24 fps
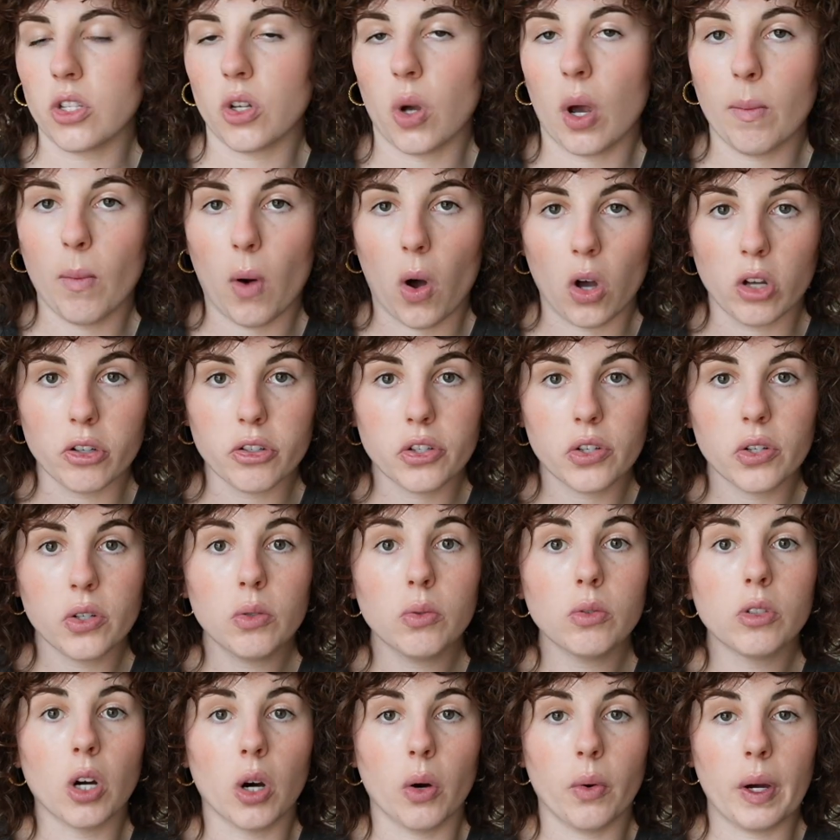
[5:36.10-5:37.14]
So I'm also
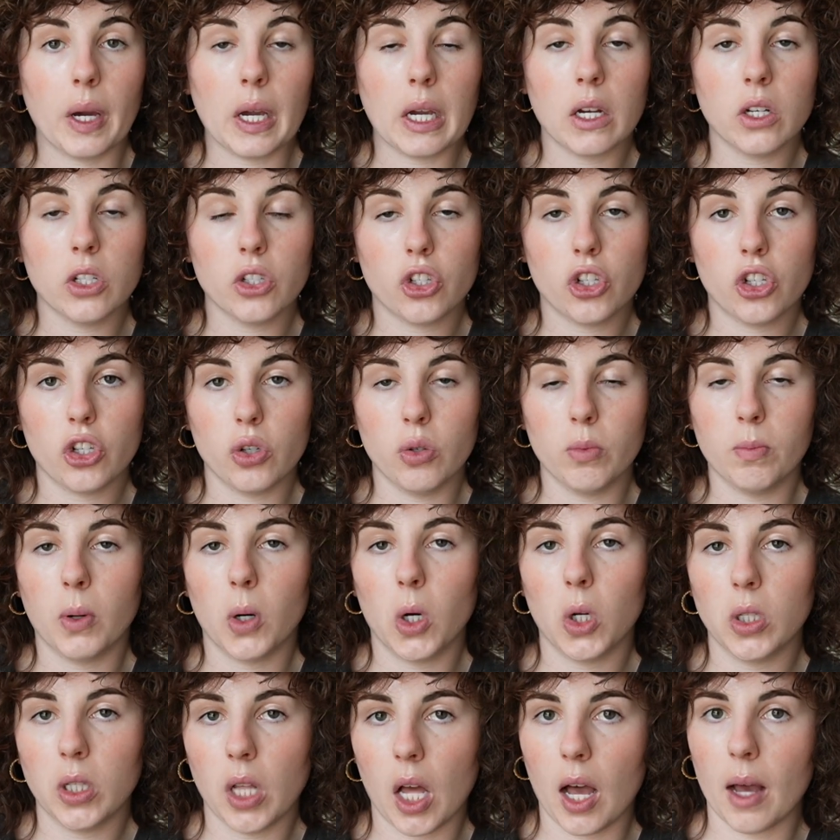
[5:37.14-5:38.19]
going to
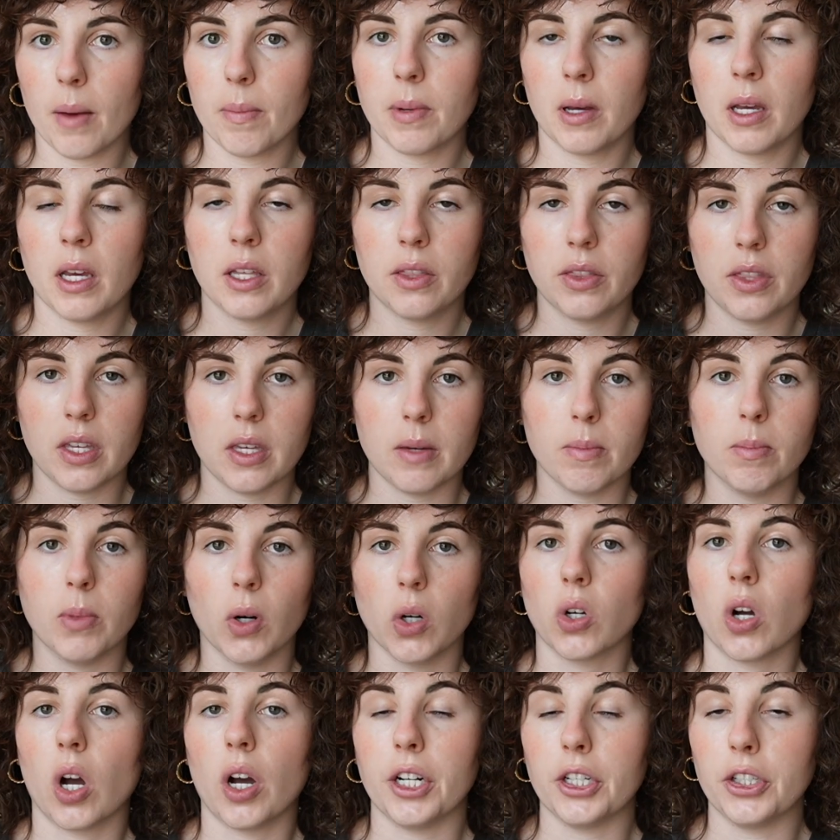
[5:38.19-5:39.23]
pull up the
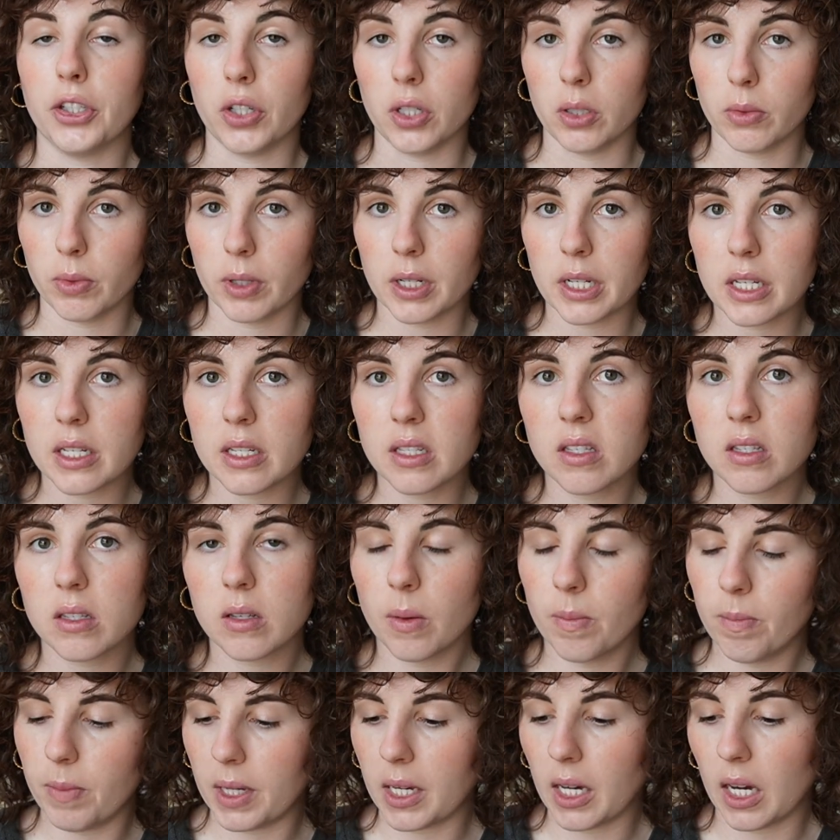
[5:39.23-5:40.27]
book on
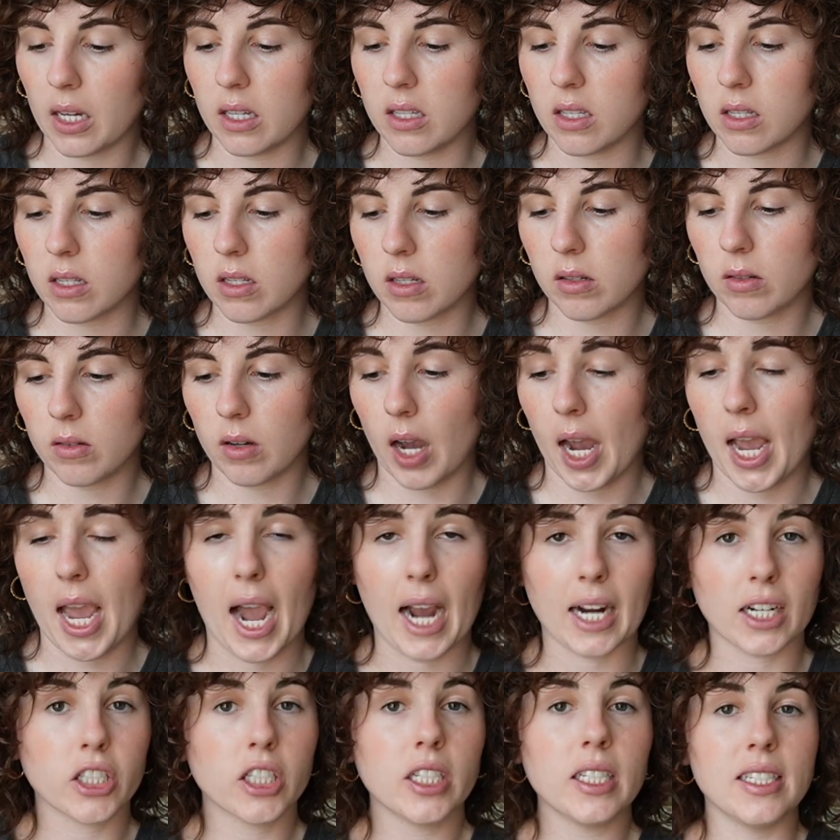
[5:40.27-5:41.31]
Goodreads because I
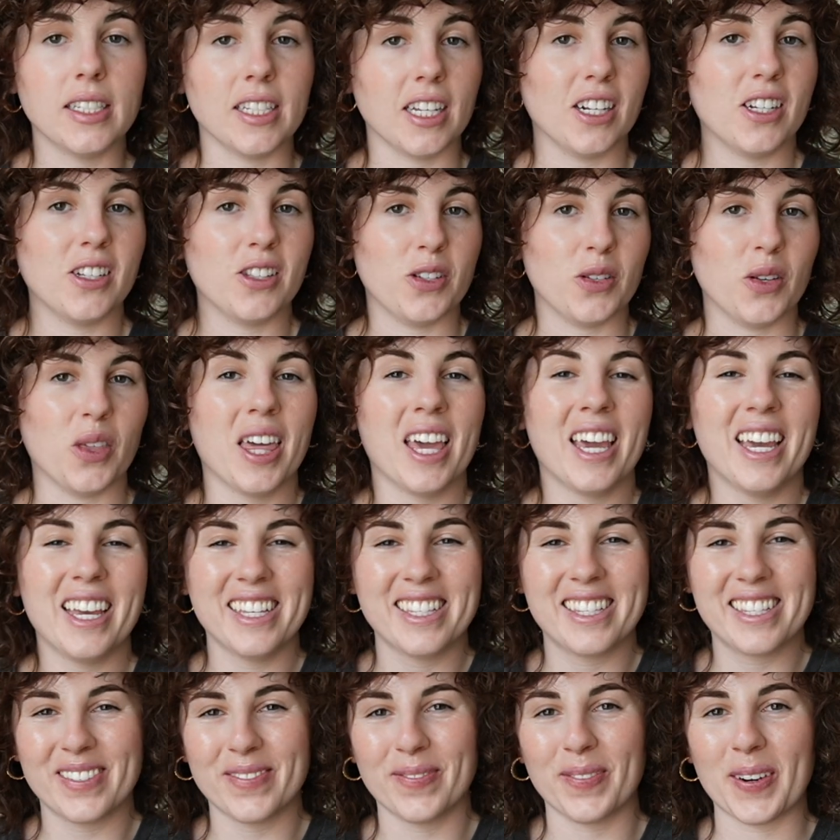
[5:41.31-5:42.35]
actually didn't do
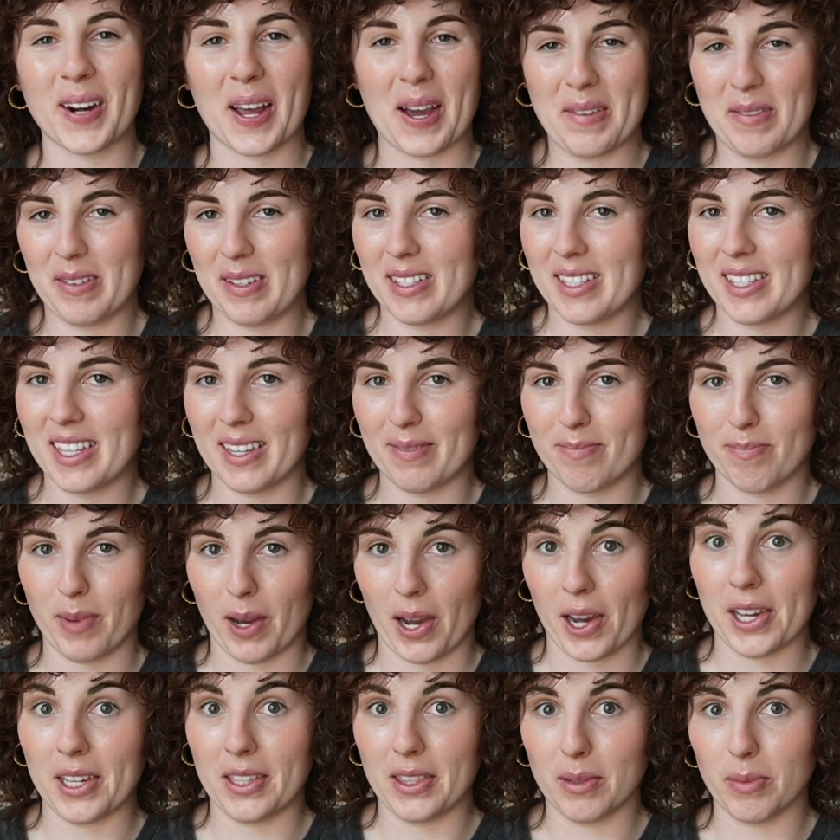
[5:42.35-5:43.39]
this when I was
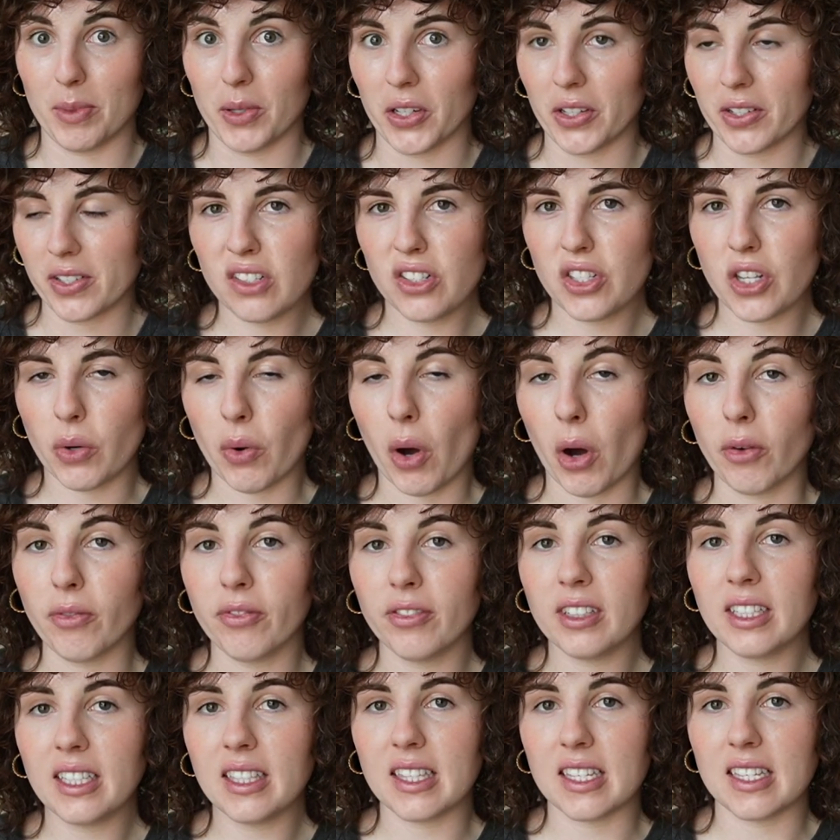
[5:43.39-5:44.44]
buying the books, so
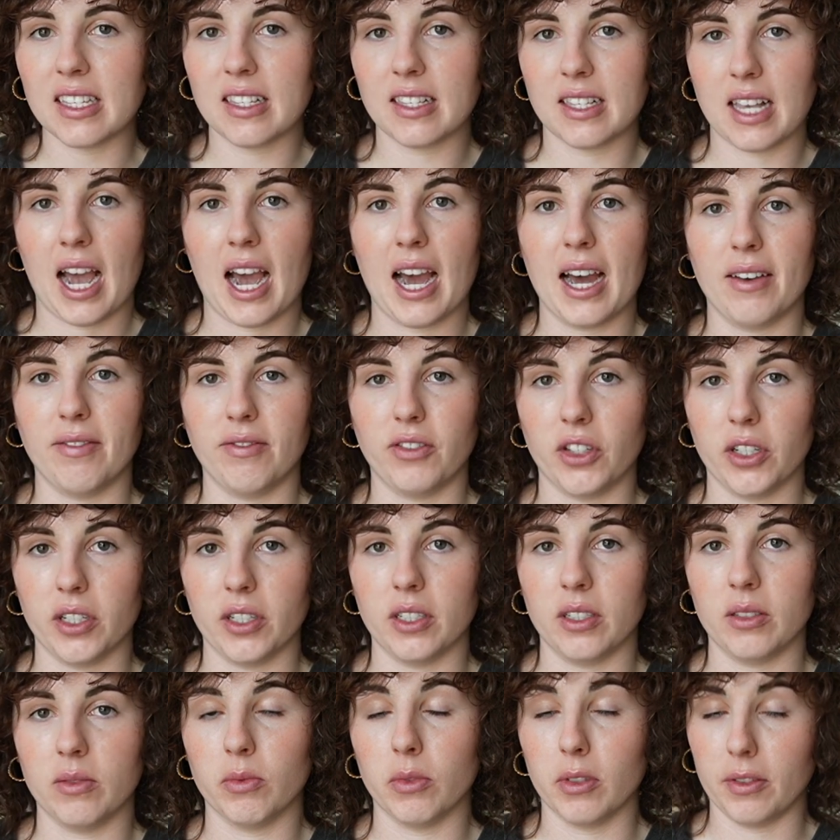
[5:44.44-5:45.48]
hopefully these have
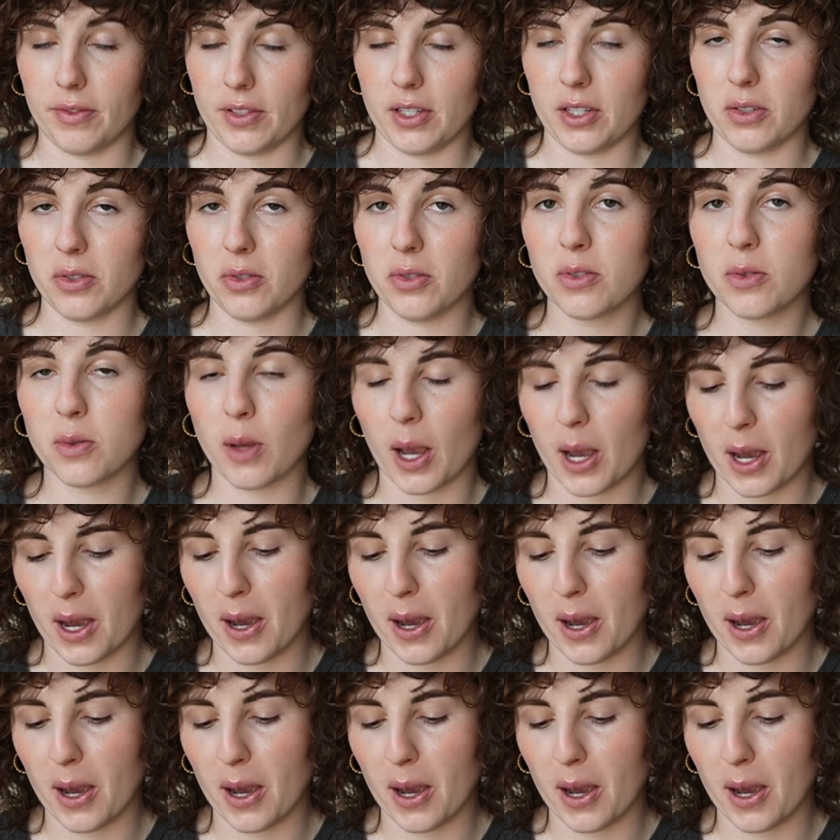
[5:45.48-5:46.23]
good reviews.